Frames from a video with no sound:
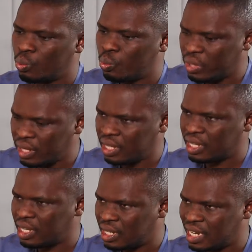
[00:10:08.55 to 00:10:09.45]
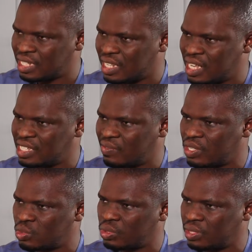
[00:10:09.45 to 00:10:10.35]
We, National
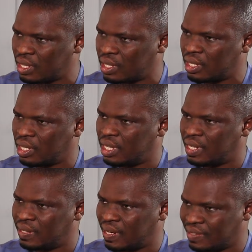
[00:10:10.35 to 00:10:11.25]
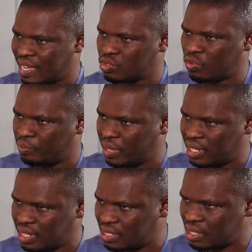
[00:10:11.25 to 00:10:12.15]
Service, will take the tax of
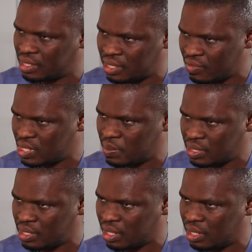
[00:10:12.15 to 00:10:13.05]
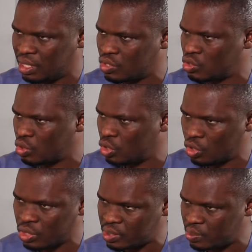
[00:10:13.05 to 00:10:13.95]
paying the service personnel. It is not
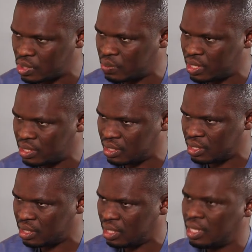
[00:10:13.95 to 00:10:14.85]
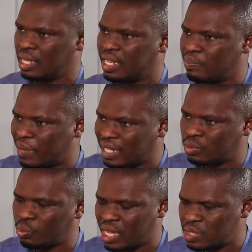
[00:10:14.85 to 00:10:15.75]
your responsibility.
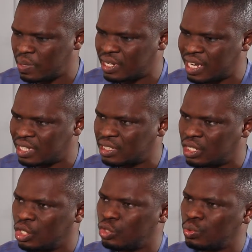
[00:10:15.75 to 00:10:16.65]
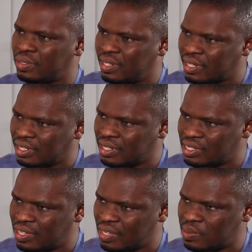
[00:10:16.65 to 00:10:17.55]
But we expect that you take
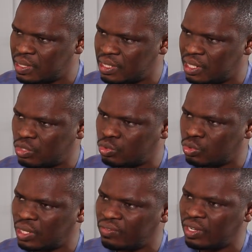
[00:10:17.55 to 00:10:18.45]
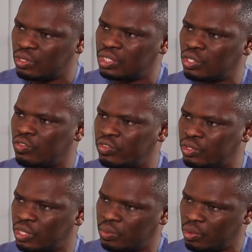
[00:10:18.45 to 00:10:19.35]
these service personnel through the value chain of your
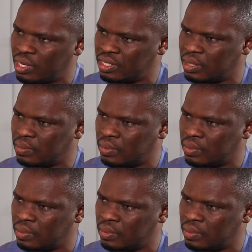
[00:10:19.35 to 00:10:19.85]
entrepreneurship.